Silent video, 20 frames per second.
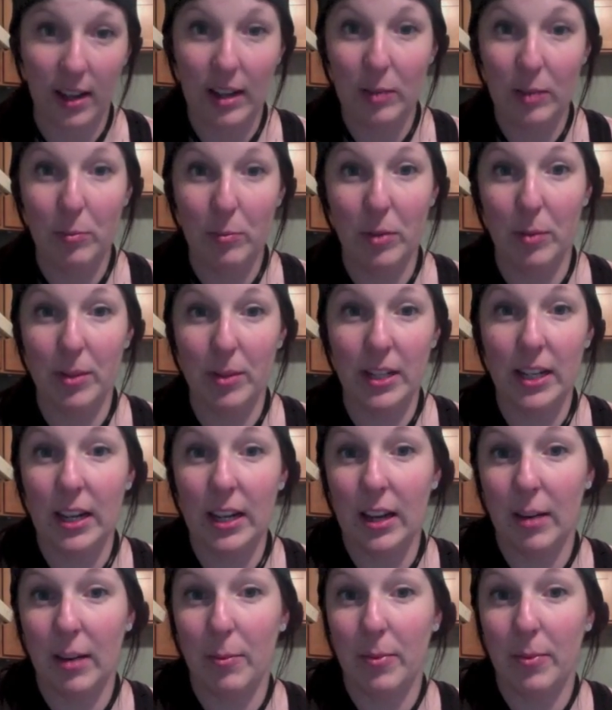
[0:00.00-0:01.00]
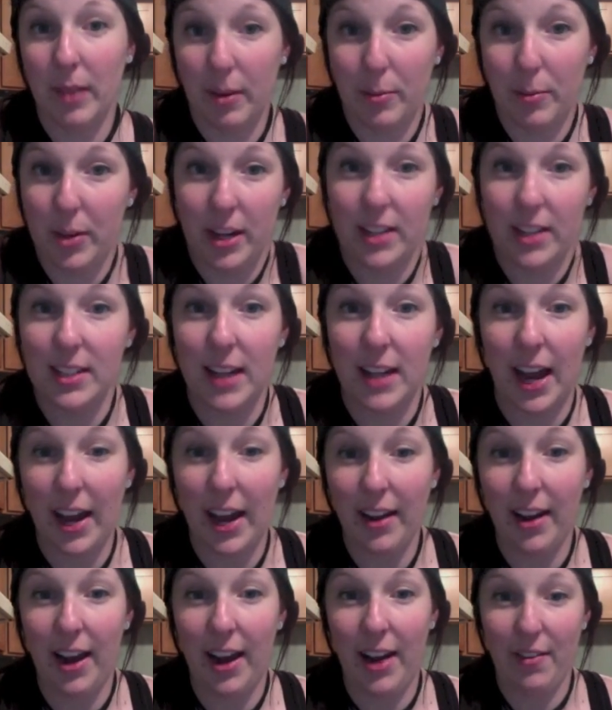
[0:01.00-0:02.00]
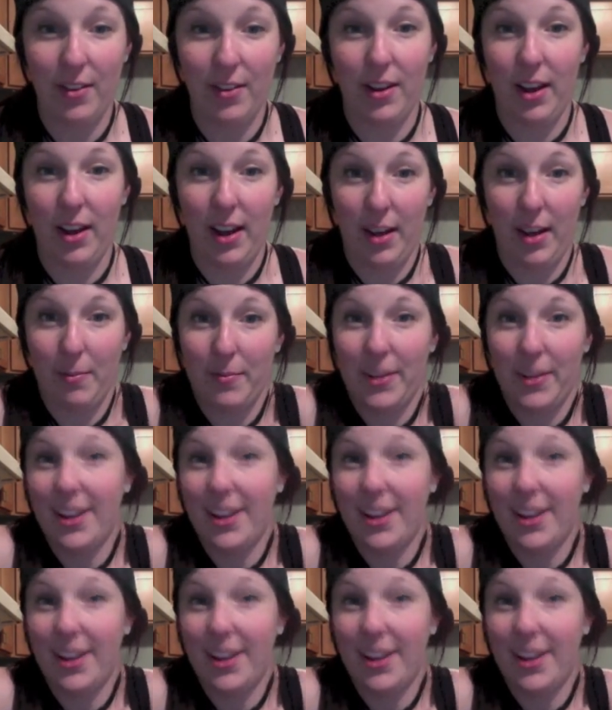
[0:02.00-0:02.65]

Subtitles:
in BPD, because I'm